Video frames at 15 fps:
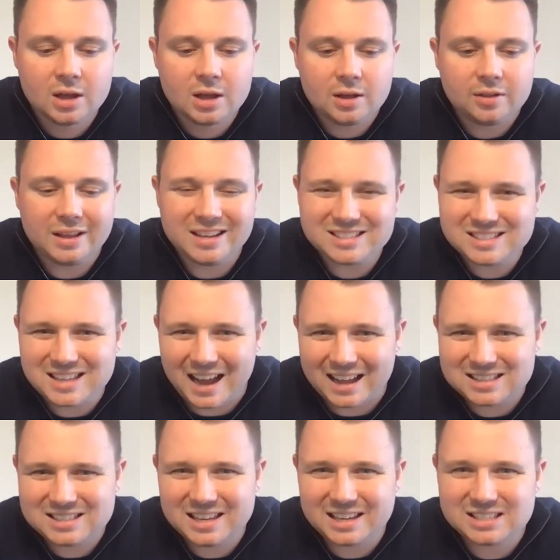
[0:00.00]
these
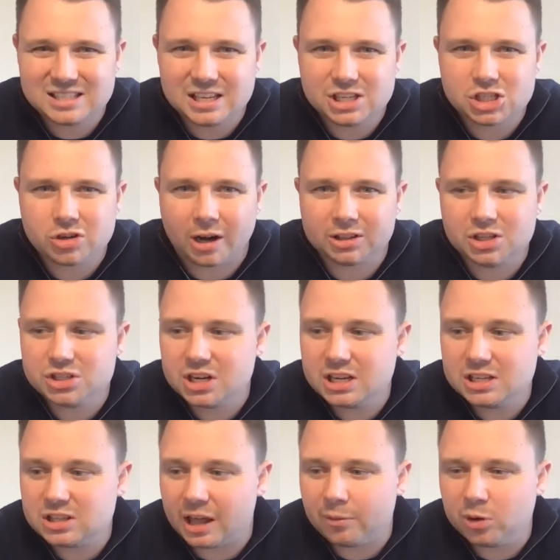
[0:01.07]
tactics, these
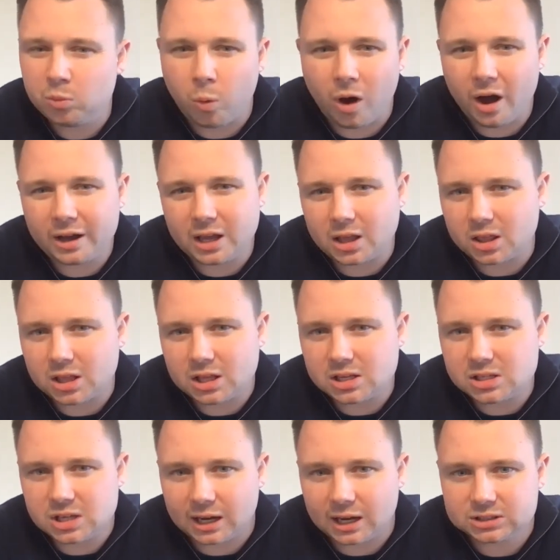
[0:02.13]
strategies, they would work in the
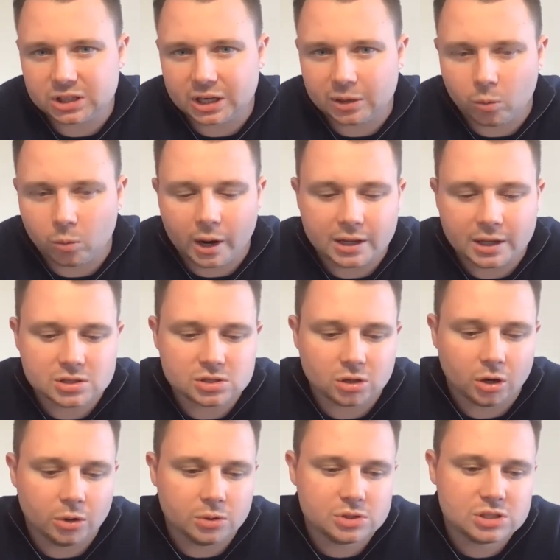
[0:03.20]
exact same way.
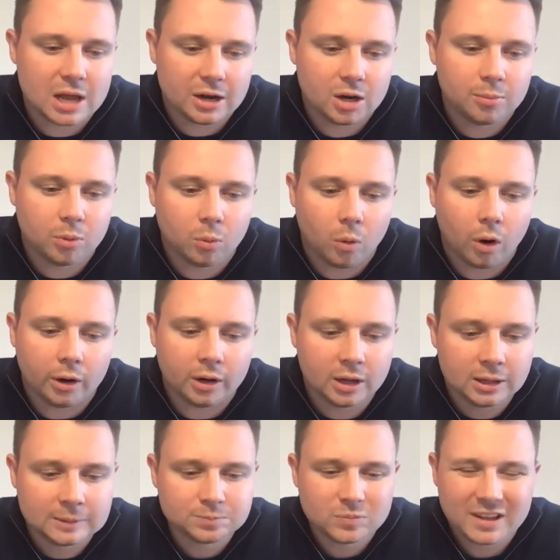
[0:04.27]
So step number one,
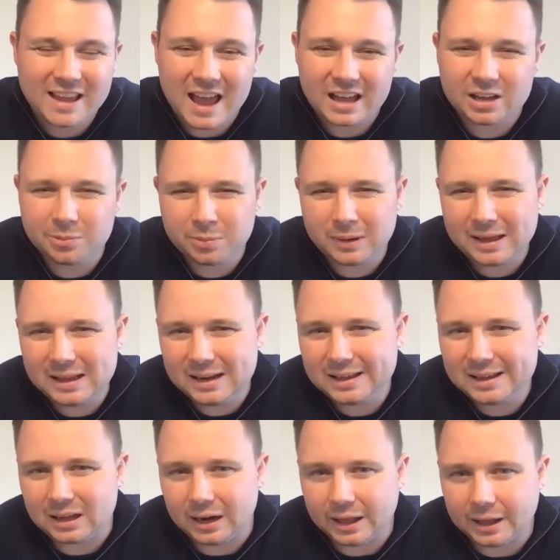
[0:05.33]
get completely
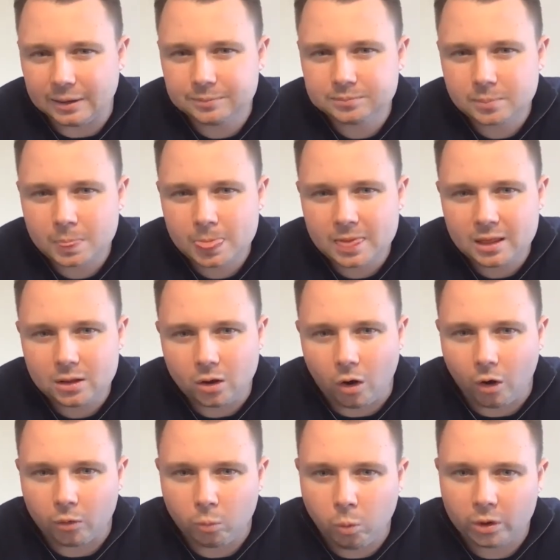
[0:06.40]
clear
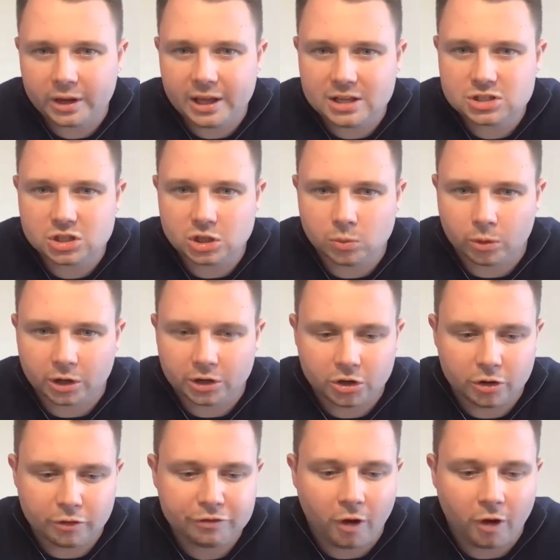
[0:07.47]
on what it is that you want to
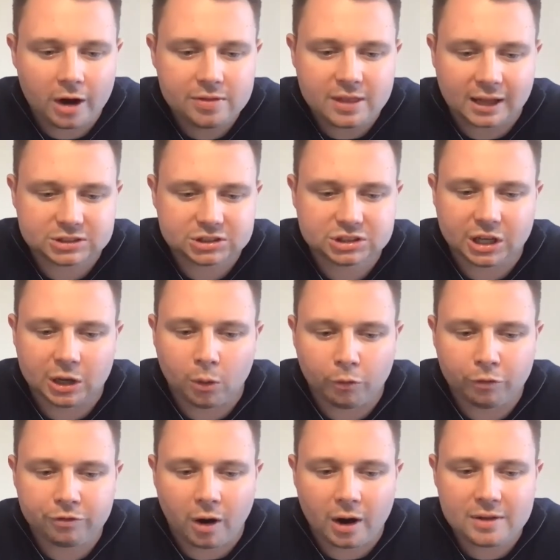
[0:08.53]
do. Find that skill,
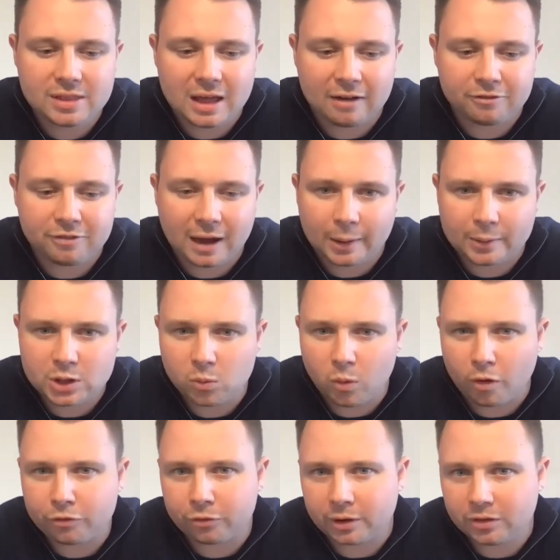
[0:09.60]
find that value
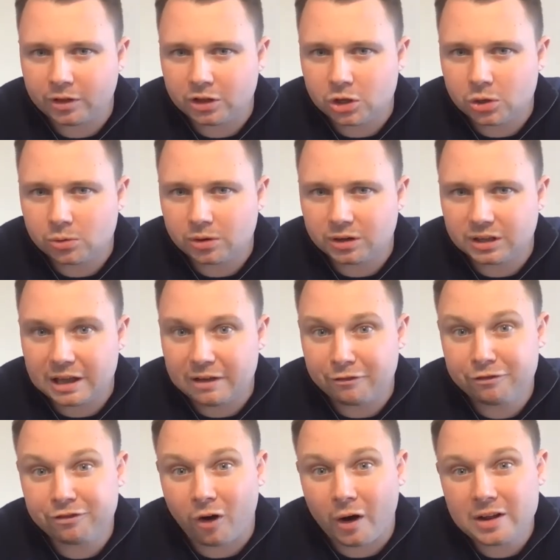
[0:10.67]
offering that you can give,
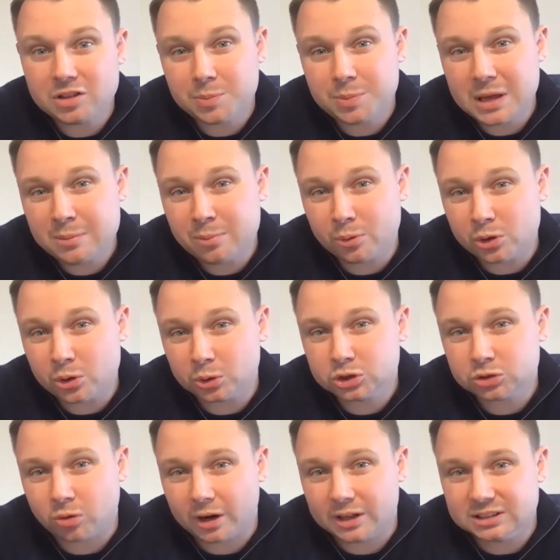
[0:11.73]
find the people that you're
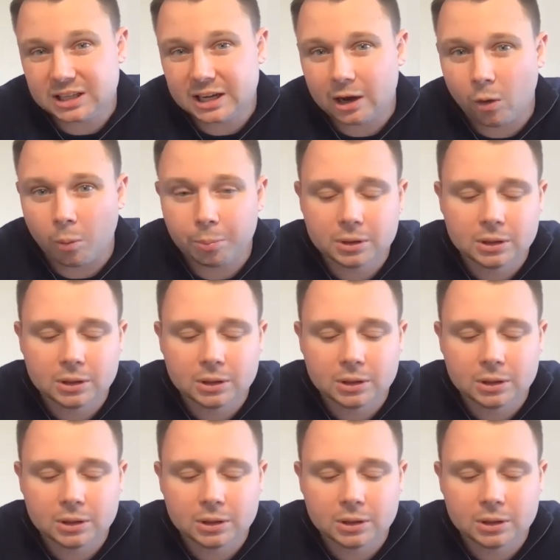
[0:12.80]
trying to help.